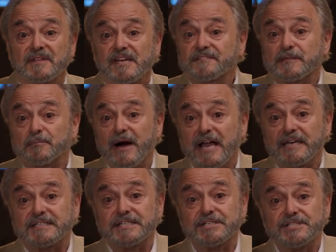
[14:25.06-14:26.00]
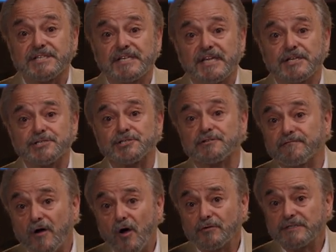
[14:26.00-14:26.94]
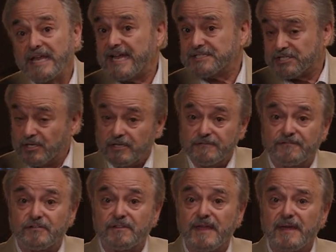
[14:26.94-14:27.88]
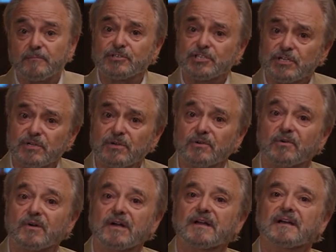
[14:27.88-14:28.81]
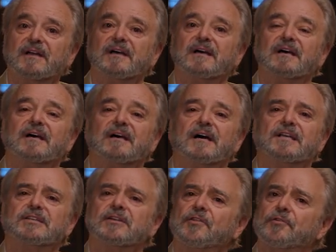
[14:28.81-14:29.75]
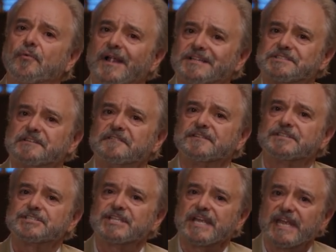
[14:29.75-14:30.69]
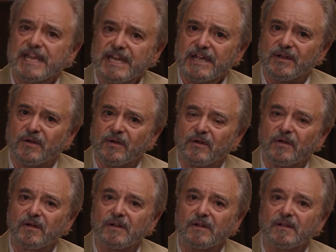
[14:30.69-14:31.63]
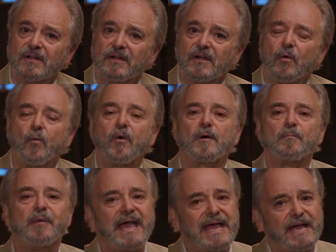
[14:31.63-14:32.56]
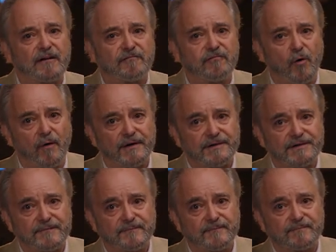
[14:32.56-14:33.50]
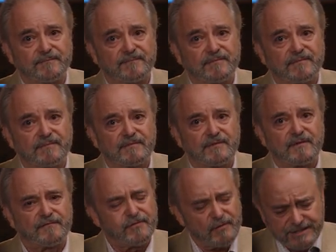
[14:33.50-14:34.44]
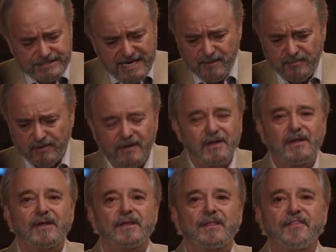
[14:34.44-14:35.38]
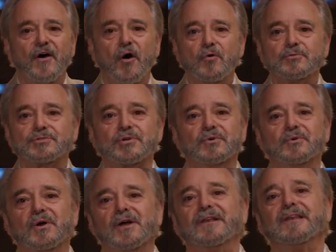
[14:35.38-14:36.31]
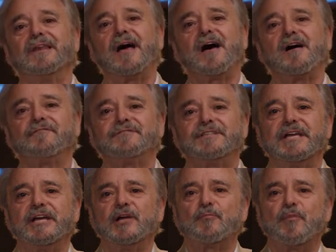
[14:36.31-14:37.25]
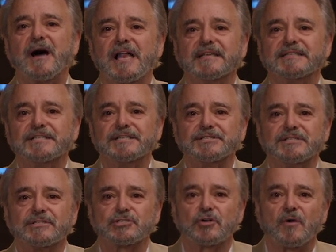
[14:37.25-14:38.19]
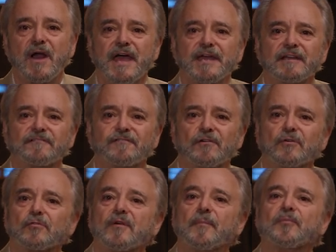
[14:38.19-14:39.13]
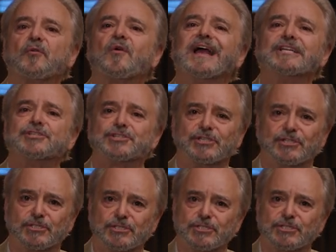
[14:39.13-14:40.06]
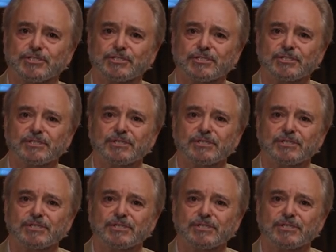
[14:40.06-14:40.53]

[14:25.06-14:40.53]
if the politician gets your vote, that's good for them too. Until the rest of us here, we're paying for it. For example, those who love to hear politicians crying for reparations